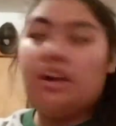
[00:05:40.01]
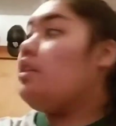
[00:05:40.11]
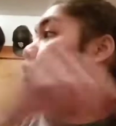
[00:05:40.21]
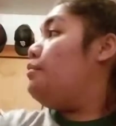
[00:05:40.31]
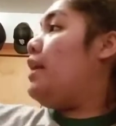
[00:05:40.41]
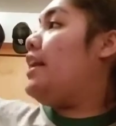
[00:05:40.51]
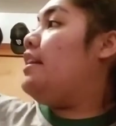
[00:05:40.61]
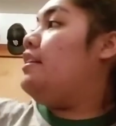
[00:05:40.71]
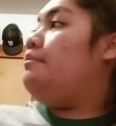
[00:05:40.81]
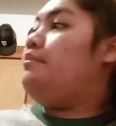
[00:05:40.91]
Oh, my
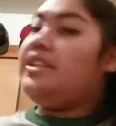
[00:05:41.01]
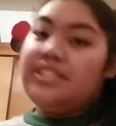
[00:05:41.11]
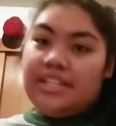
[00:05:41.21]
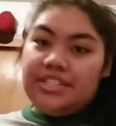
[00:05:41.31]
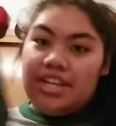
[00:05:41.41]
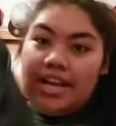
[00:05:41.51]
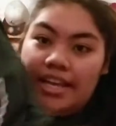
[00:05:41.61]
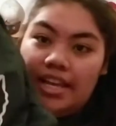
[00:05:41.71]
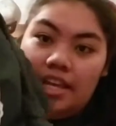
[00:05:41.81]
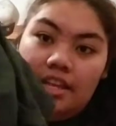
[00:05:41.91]
wrestling
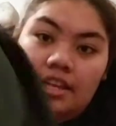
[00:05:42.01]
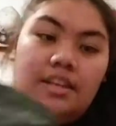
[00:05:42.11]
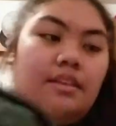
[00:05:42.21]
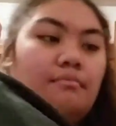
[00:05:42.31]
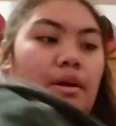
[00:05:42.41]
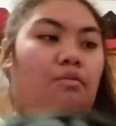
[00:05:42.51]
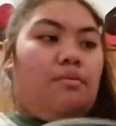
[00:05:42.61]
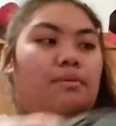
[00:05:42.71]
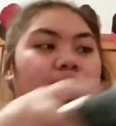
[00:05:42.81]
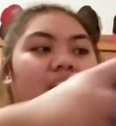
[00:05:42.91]
jacket, my
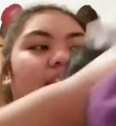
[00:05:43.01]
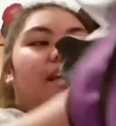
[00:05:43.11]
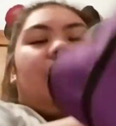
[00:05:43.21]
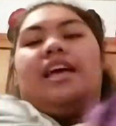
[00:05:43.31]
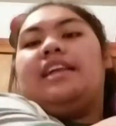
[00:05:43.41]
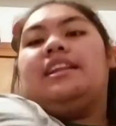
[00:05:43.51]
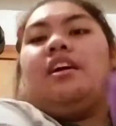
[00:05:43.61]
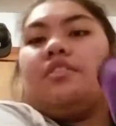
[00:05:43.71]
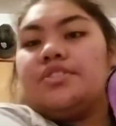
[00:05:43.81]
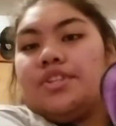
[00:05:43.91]
warm-up jacket, and
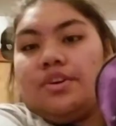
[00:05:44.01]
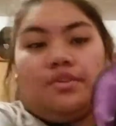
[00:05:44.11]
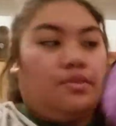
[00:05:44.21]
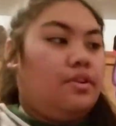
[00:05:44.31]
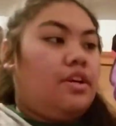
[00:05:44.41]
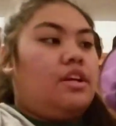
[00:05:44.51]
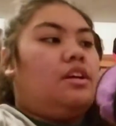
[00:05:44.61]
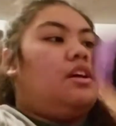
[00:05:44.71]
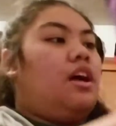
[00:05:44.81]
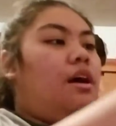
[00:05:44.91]
also
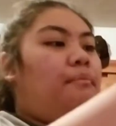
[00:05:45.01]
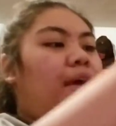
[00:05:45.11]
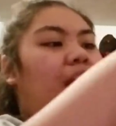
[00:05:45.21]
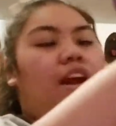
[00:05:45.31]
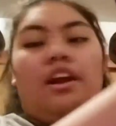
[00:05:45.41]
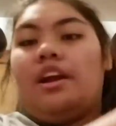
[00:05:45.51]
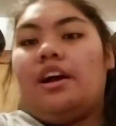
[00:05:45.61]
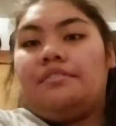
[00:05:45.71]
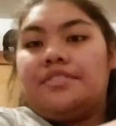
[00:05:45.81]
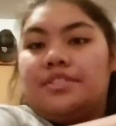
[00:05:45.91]
a pair
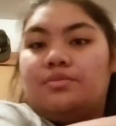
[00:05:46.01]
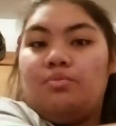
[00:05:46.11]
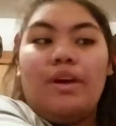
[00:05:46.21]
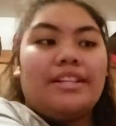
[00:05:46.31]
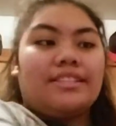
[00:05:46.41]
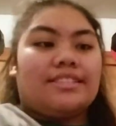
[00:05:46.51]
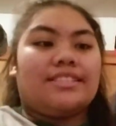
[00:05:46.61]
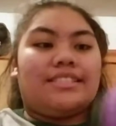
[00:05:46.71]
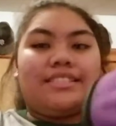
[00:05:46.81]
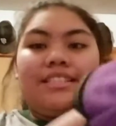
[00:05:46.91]
of
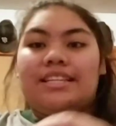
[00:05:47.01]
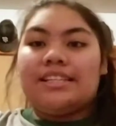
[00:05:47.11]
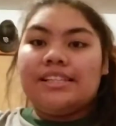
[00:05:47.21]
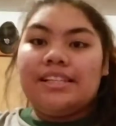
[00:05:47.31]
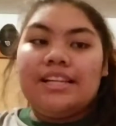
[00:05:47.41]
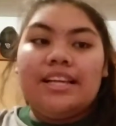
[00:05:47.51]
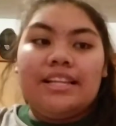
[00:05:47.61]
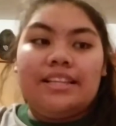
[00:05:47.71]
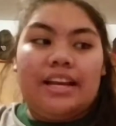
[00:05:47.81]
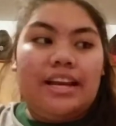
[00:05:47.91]
sweats
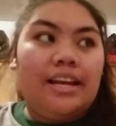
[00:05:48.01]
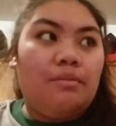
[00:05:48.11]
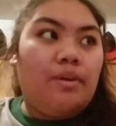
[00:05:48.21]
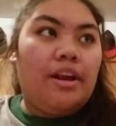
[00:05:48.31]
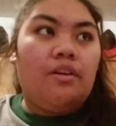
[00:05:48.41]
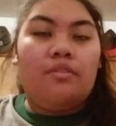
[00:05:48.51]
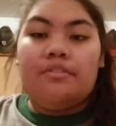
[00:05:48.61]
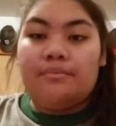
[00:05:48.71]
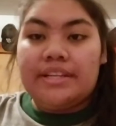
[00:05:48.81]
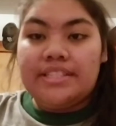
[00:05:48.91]
that I wear
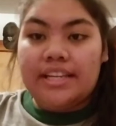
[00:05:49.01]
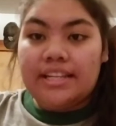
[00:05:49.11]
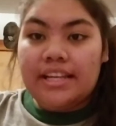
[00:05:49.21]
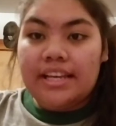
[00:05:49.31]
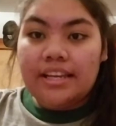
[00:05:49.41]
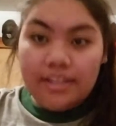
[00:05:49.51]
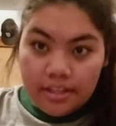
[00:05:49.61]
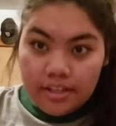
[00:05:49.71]
over my singlet